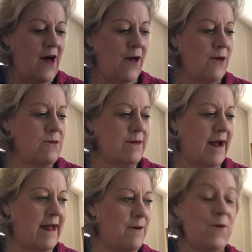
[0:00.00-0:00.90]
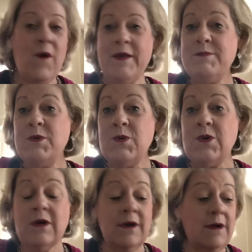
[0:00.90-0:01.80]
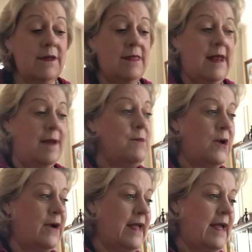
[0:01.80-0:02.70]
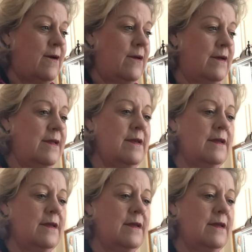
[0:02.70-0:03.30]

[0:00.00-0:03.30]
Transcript: all right, one more that I'm working on,